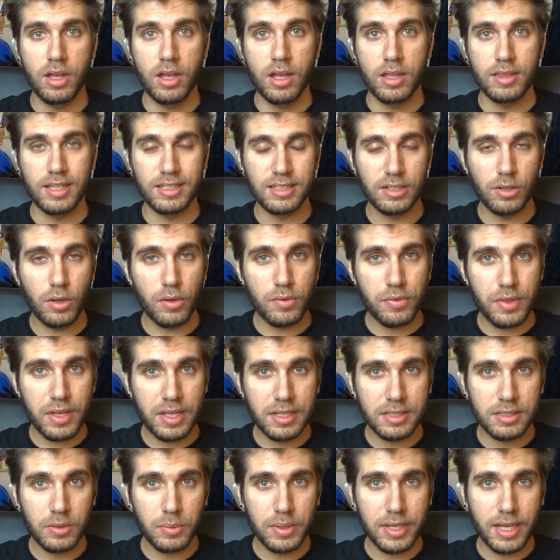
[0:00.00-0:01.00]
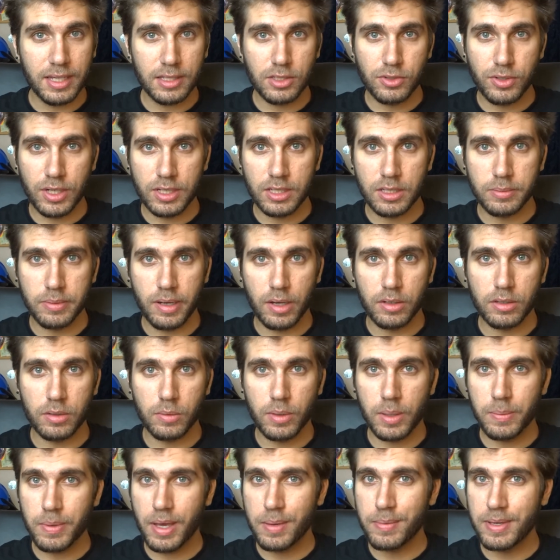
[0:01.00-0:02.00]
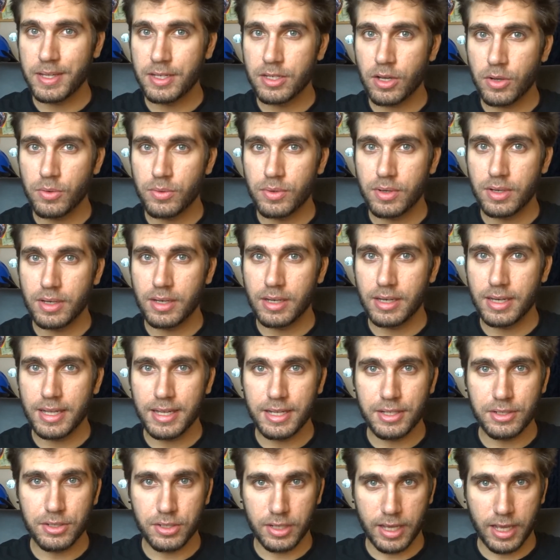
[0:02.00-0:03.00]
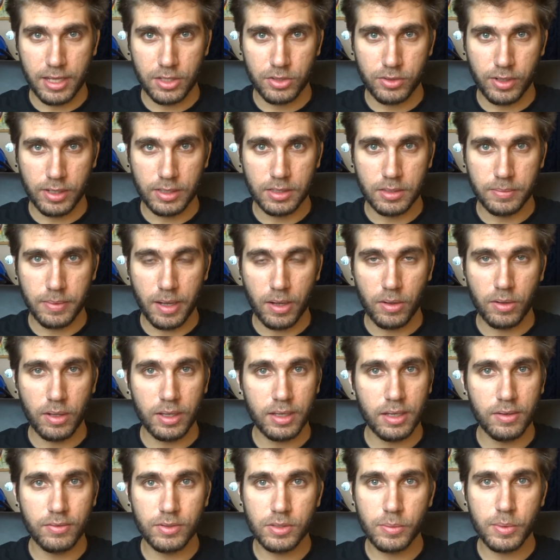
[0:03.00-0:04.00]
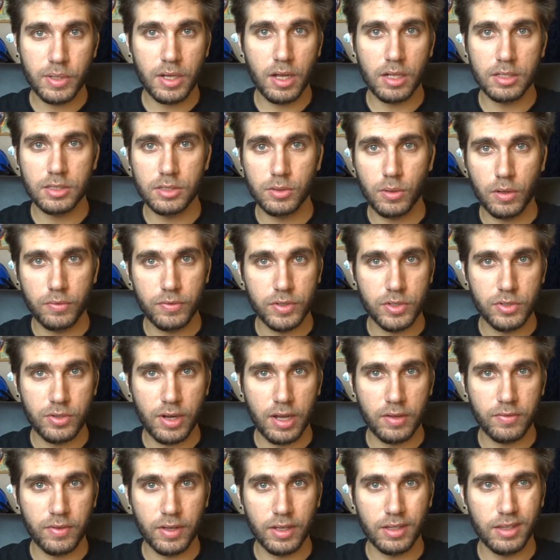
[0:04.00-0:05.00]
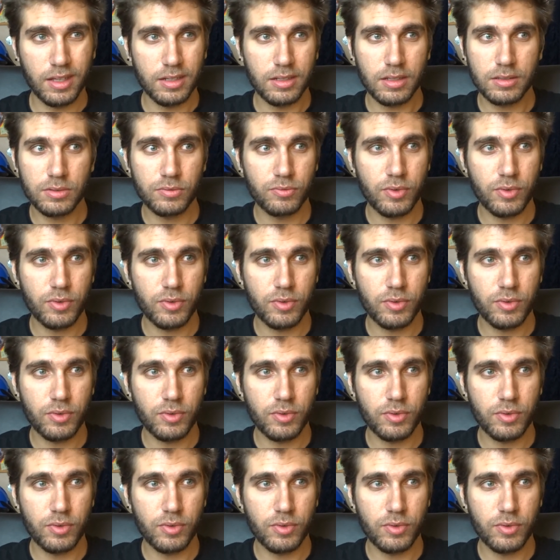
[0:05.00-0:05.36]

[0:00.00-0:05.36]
There's a lot of things that we get stressed about that we maybe don't need to get stressed about. Like if someone cuts you off in traffic, that doesn't